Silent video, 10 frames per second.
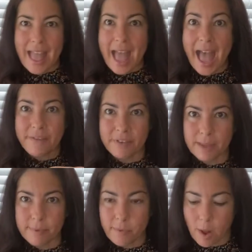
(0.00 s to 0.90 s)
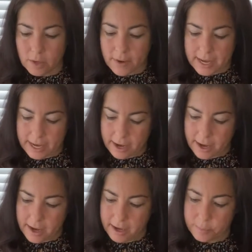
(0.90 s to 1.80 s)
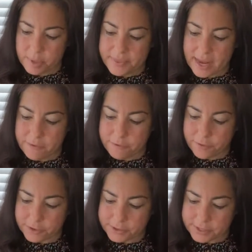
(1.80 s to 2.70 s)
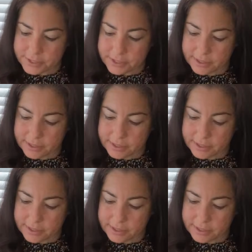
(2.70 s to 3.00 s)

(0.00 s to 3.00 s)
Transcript: half a cup of water right here. I'm going to put that in first.